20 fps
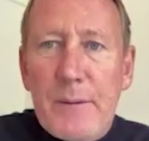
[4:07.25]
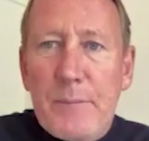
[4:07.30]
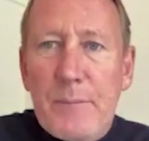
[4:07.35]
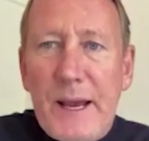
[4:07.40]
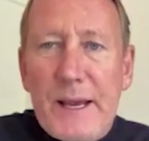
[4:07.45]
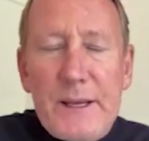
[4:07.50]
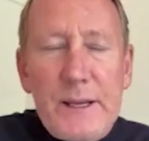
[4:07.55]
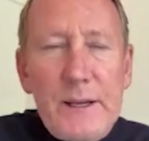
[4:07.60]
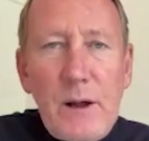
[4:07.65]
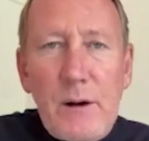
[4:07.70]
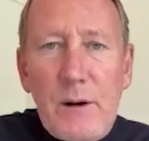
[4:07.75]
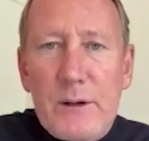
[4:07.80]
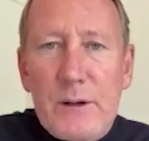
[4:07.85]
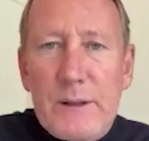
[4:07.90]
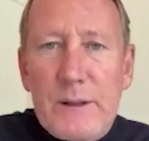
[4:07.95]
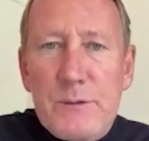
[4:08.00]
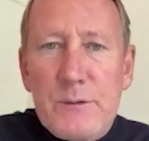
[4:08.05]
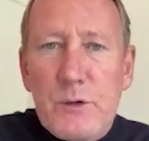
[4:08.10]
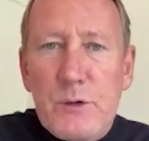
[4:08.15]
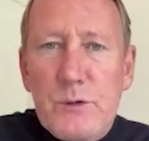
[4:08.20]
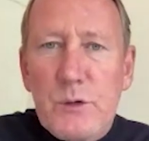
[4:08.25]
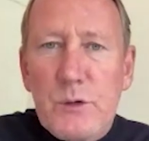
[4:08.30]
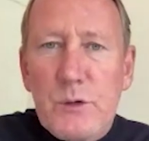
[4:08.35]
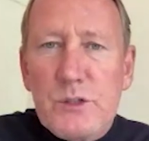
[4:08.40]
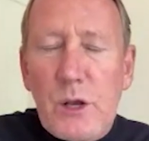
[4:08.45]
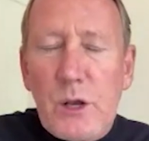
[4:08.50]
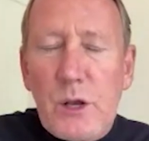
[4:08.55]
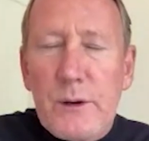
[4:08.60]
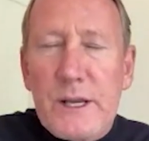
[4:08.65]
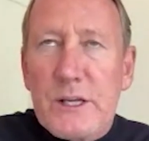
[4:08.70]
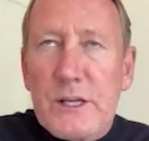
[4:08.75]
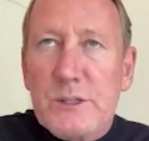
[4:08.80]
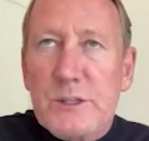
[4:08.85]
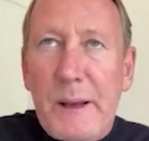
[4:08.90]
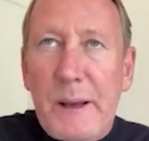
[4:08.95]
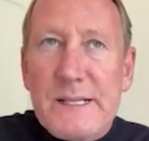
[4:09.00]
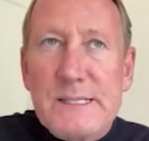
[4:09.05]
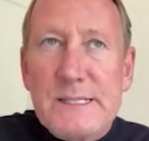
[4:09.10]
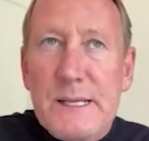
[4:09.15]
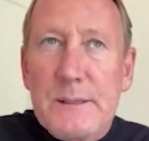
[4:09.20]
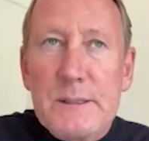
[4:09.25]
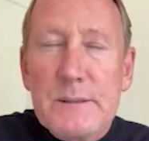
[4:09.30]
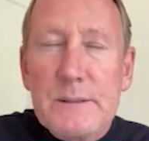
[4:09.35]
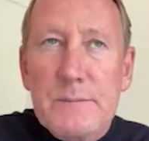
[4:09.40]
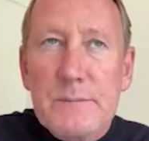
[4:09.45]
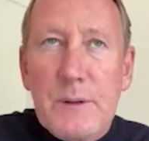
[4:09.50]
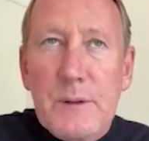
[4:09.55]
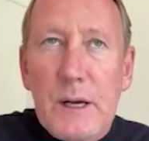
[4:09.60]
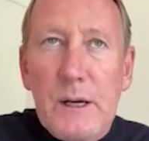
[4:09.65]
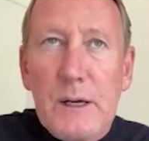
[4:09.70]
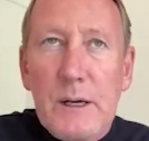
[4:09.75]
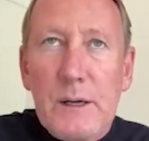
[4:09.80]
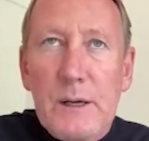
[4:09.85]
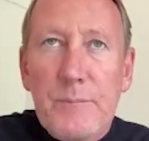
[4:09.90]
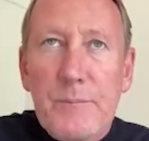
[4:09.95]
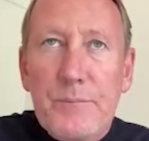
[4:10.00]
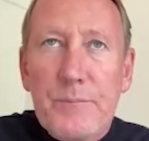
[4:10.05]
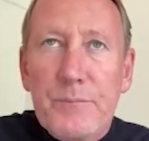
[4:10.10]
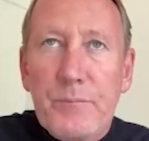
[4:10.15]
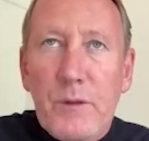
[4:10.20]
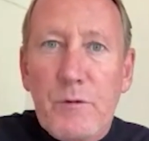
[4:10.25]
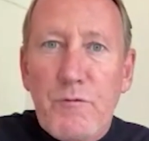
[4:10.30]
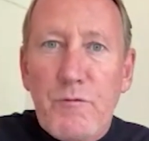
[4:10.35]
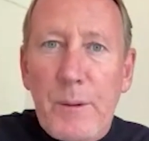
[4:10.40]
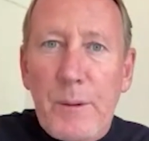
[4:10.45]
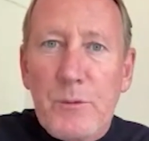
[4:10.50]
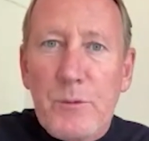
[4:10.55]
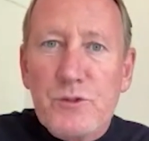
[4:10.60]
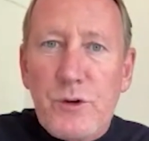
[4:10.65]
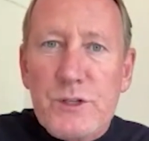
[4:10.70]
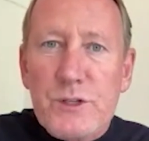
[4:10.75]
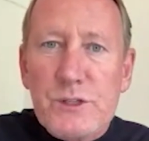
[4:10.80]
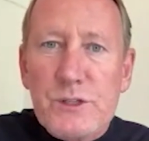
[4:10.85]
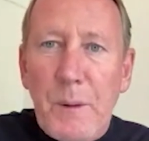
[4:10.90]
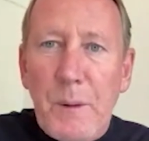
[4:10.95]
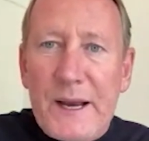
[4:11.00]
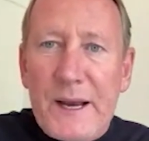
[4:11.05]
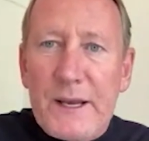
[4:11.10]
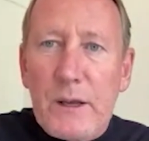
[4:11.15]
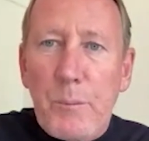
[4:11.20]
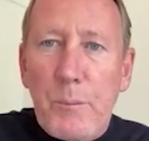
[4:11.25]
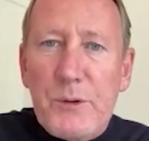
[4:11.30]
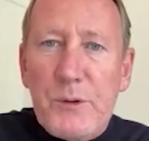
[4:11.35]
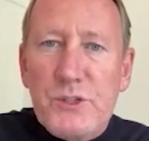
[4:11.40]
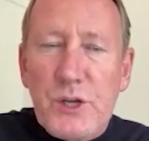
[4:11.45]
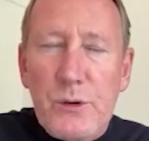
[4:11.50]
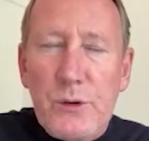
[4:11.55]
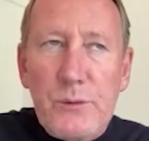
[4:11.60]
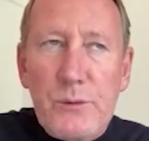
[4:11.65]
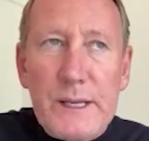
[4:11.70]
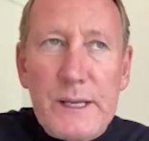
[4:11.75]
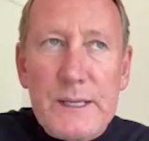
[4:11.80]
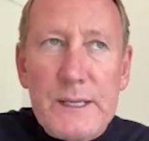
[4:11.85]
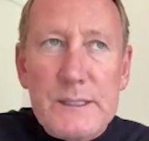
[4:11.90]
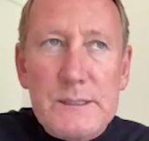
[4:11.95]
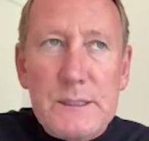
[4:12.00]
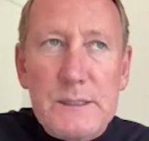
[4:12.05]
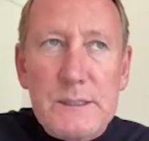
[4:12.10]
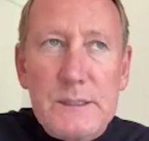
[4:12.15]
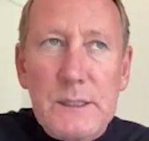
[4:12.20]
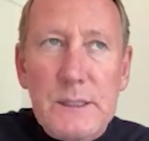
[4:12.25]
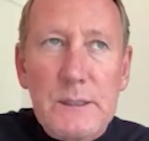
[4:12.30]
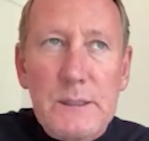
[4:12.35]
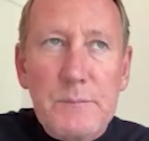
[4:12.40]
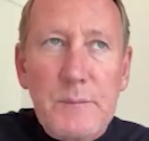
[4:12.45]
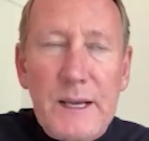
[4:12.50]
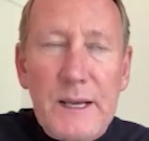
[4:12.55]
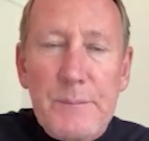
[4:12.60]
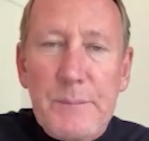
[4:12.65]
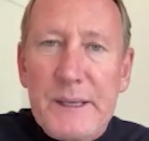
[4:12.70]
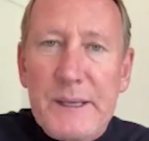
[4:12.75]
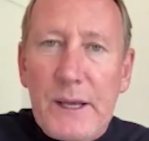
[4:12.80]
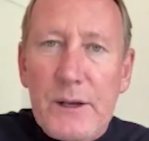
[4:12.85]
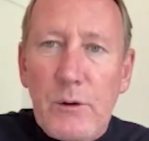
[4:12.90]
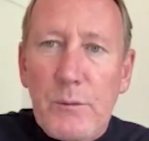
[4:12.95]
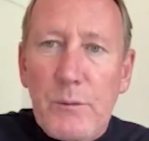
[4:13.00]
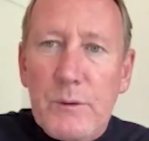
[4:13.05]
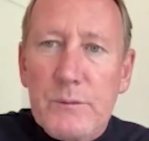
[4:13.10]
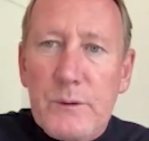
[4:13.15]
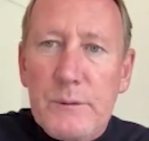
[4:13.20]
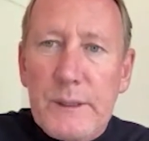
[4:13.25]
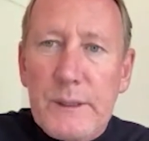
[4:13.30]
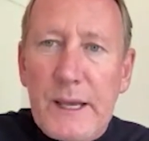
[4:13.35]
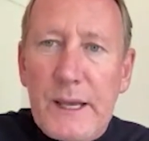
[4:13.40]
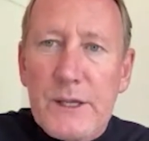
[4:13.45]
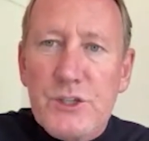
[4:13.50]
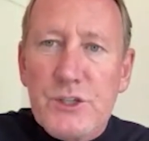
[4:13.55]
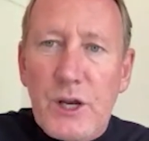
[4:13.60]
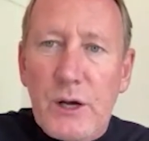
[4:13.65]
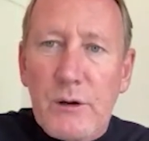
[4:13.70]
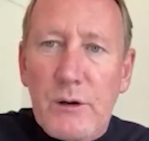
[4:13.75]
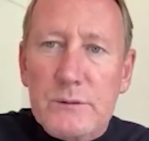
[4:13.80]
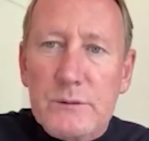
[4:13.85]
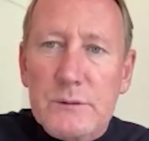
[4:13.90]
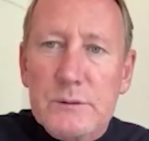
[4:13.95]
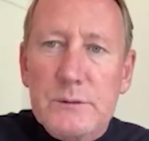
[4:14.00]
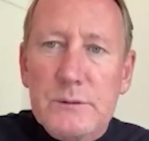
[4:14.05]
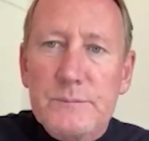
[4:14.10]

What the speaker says: United. You're certainly expecting Real Madrid to make opportunities and maybe get a chance.